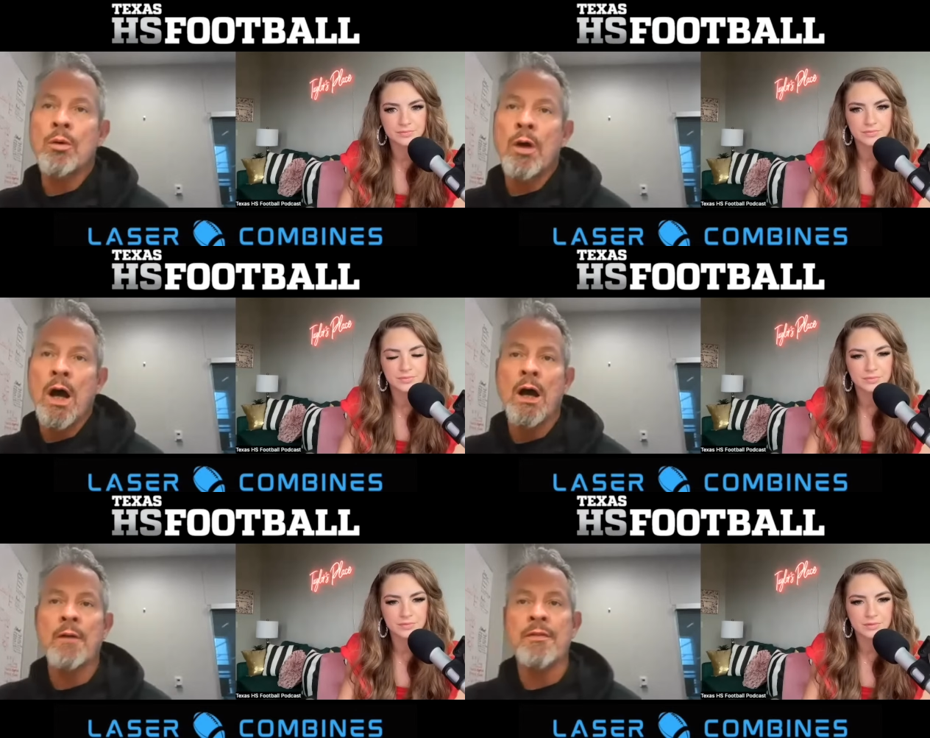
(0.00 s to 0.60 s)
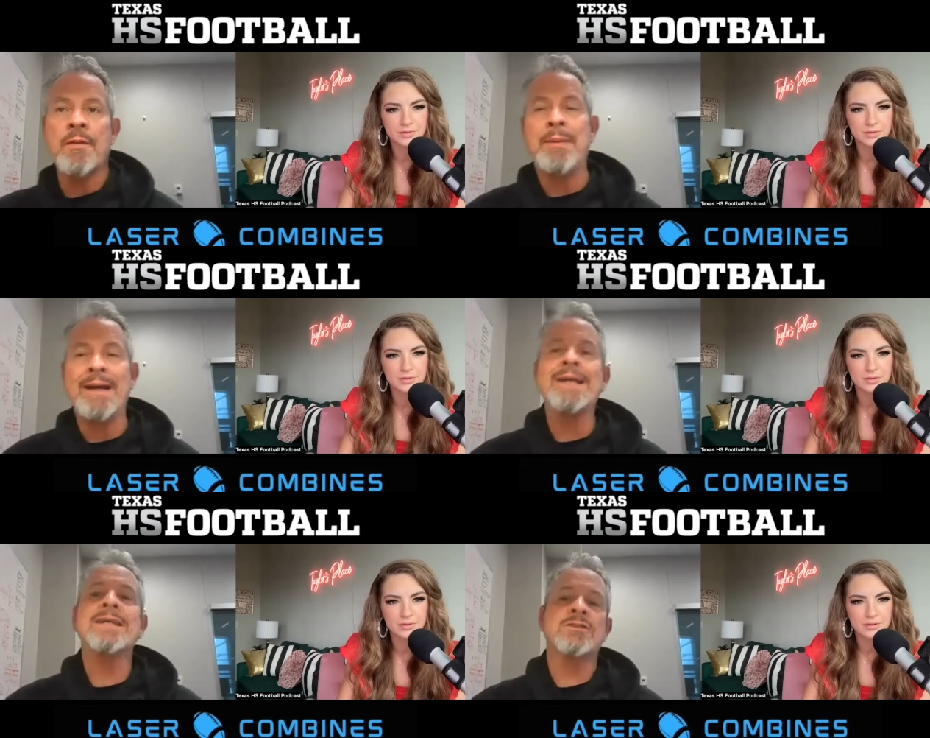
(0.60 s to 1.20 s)
Speaker 1: uh, the
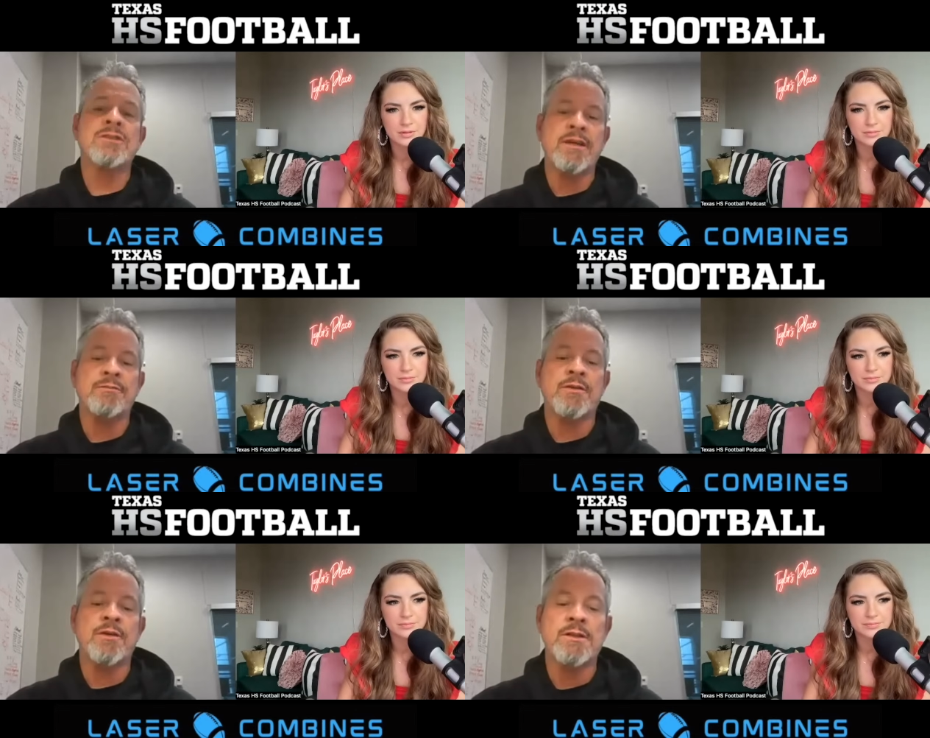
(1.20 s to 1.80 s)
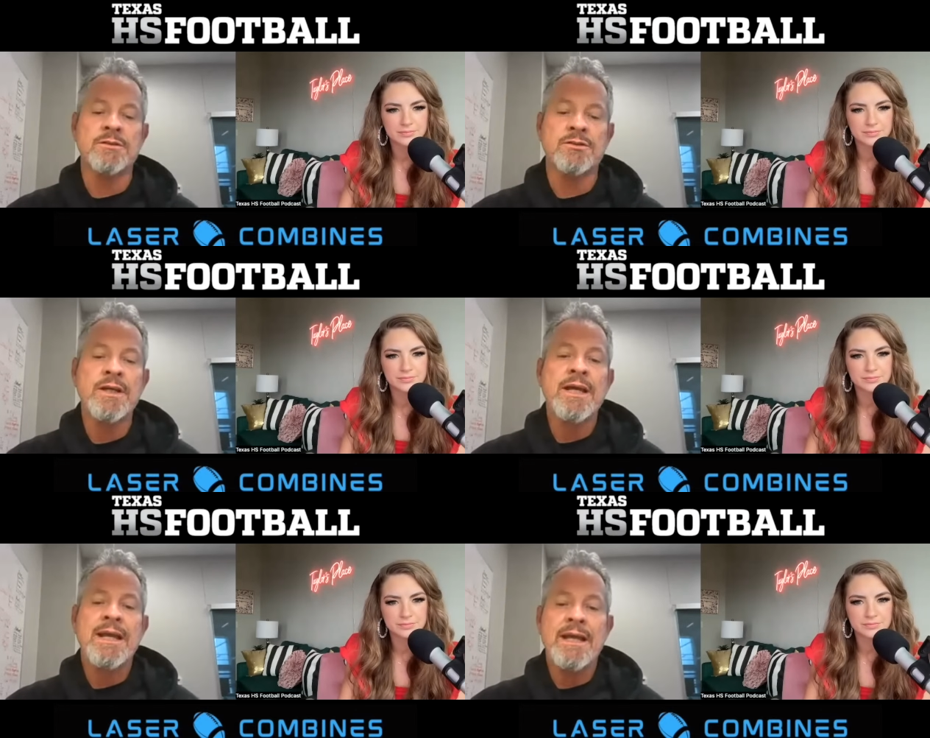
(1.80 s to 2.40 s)
biggest
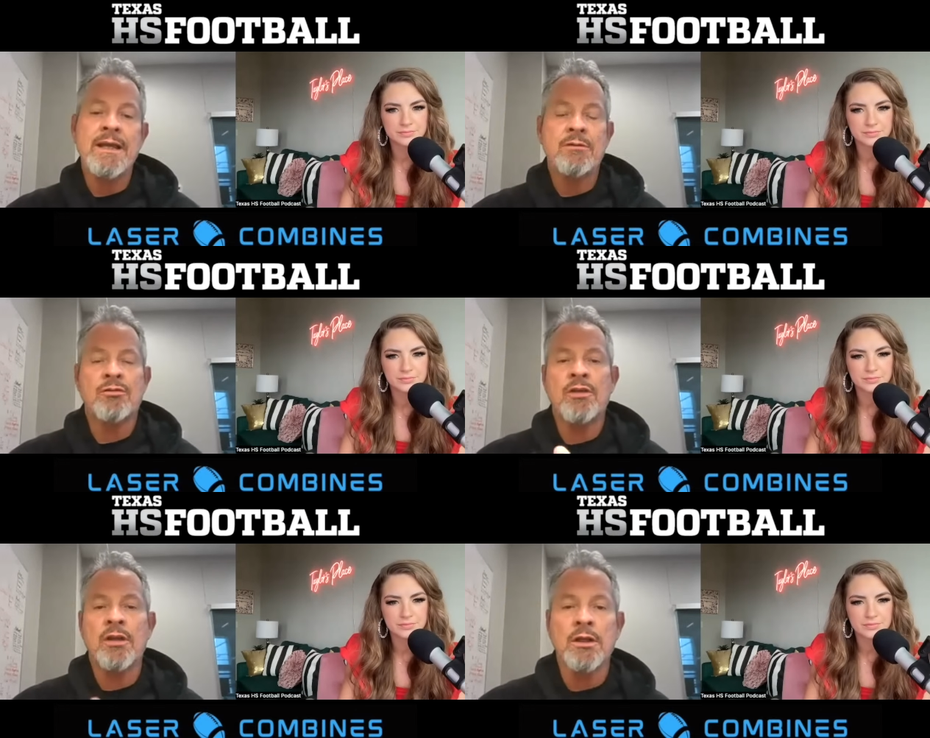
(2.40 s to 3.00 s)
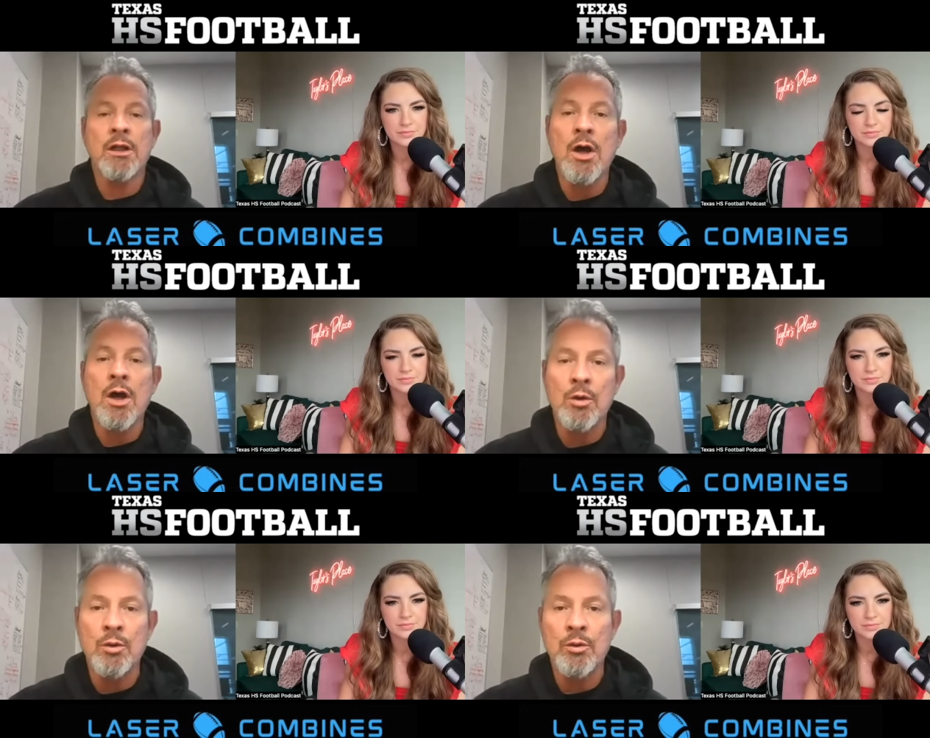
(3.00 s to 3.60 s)
difference is the
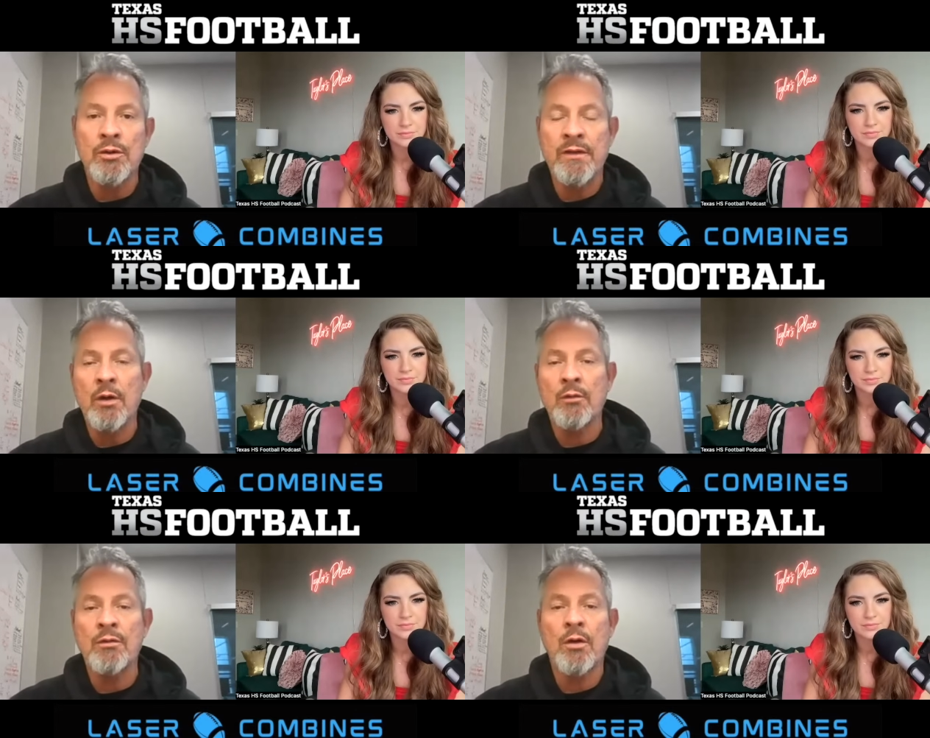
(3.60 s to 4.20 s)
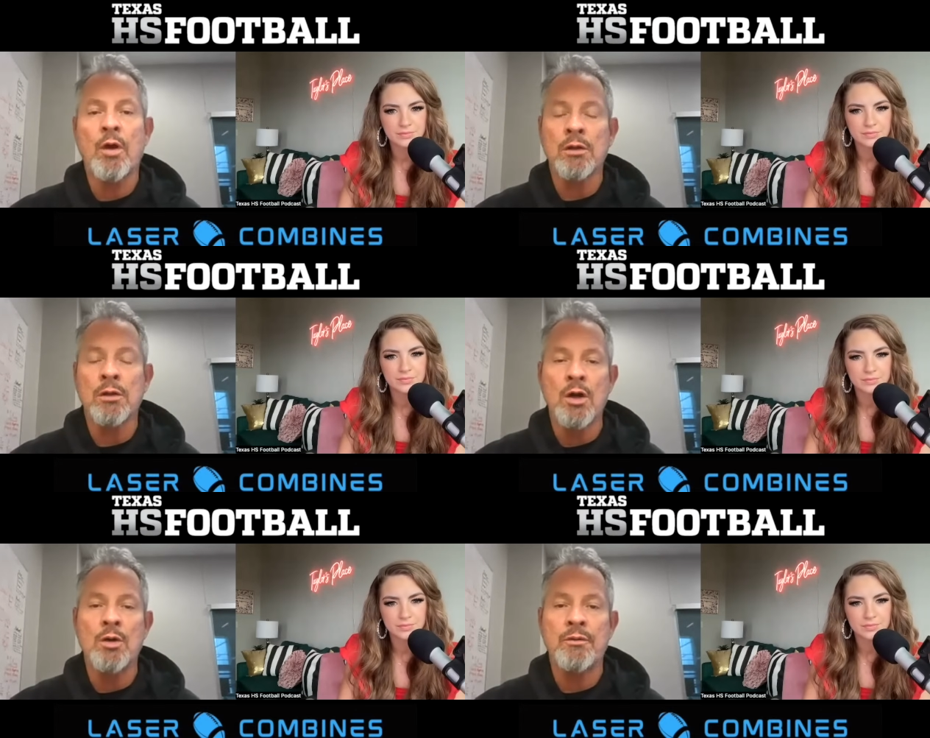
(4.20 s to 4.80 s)
load, the overall
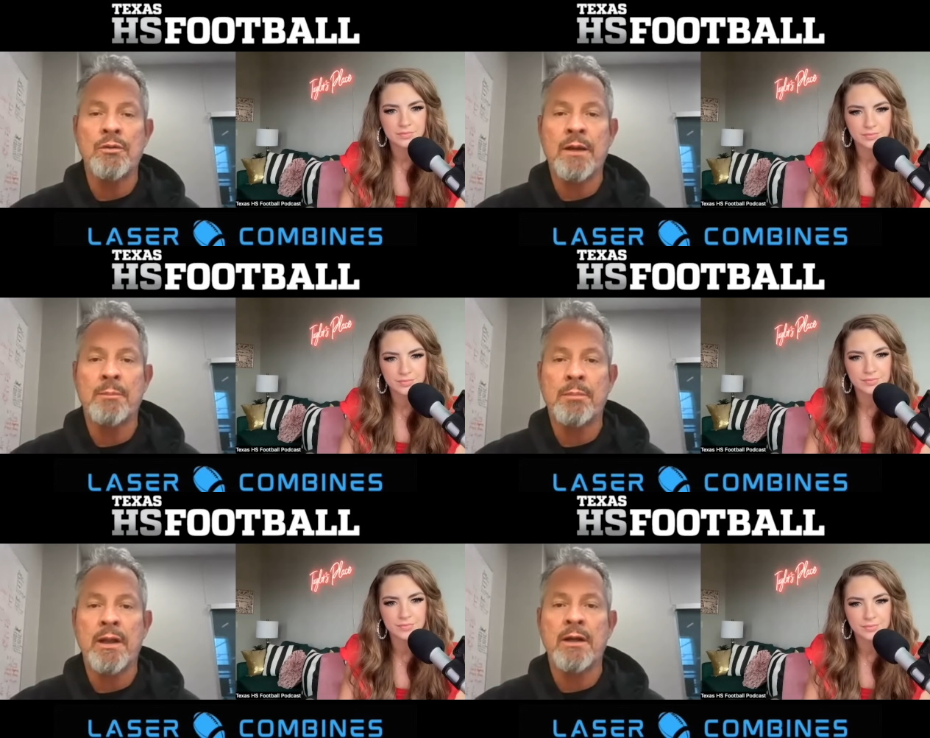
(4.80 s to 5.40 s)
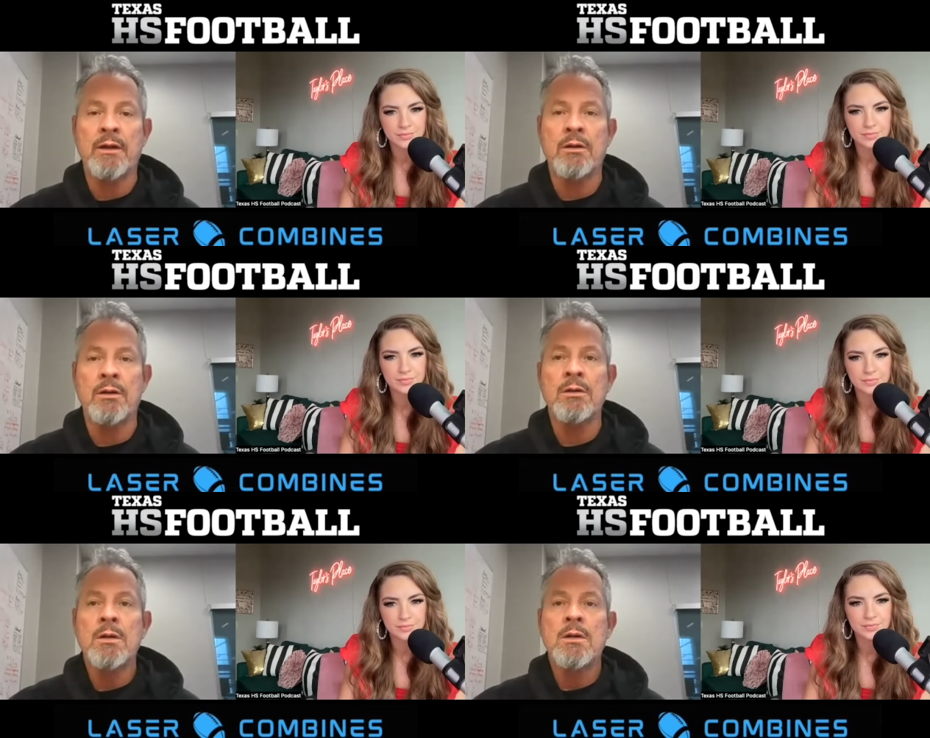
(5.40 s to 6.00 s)
load that a player
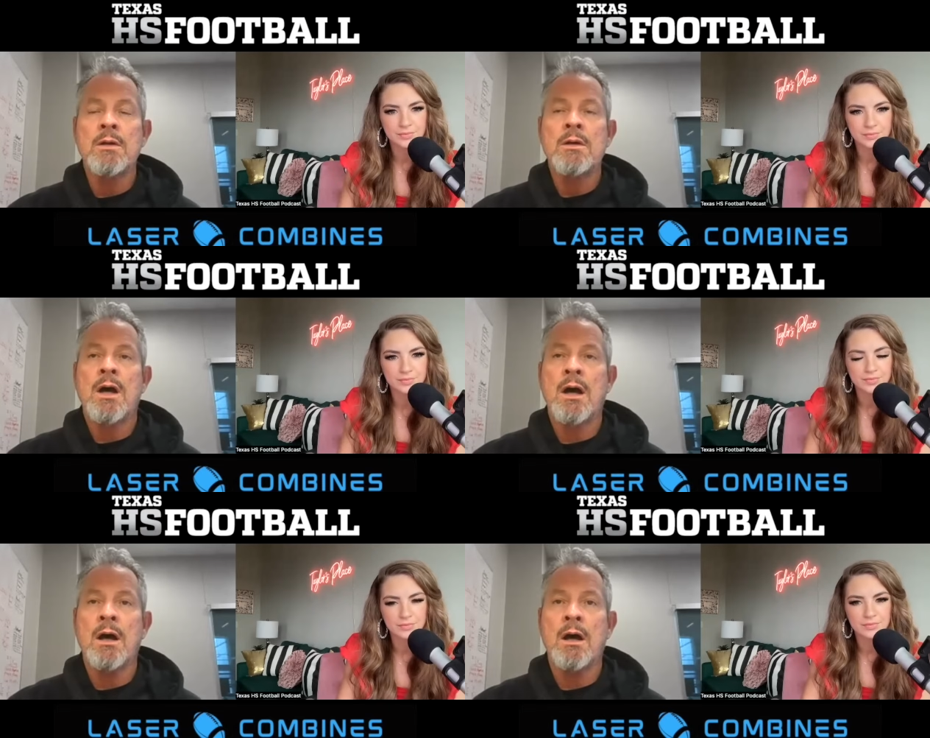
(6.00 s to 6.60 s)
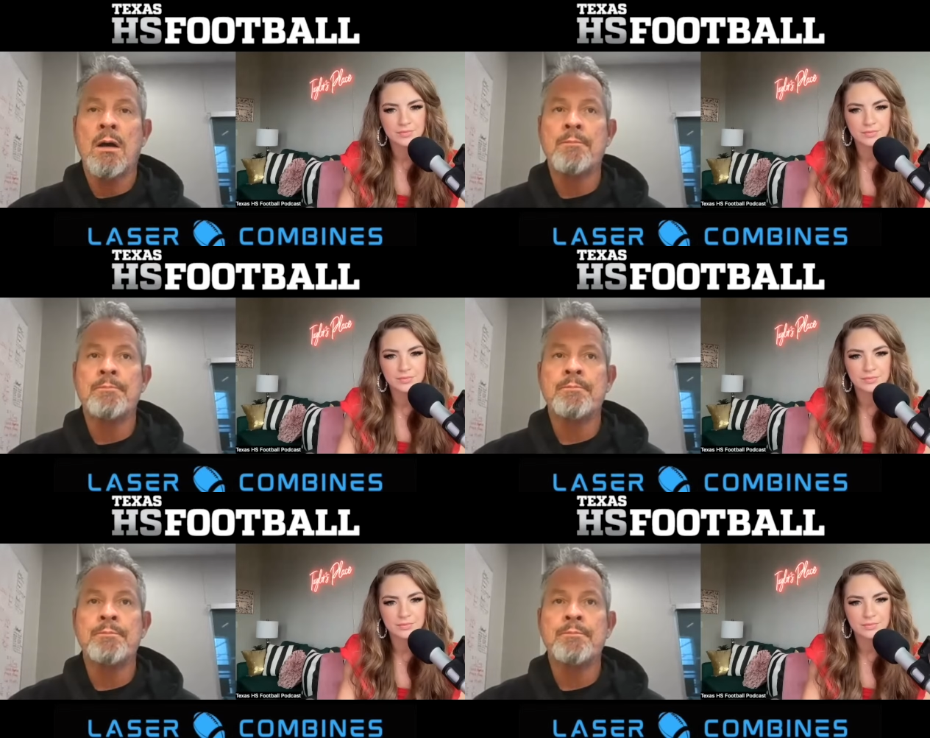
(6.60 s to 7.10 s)
um,